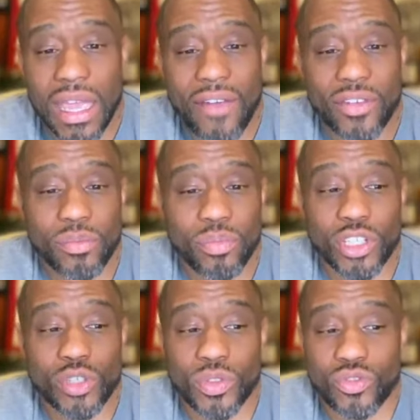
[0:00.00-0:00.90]
Having
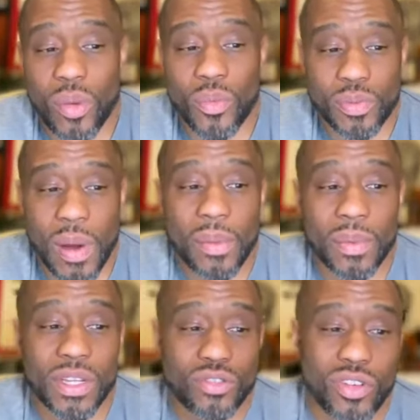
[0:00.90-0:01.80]
brunch with Trump was
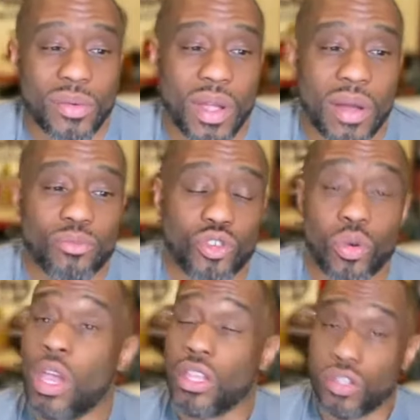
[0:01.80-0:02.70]
probably a dream come true.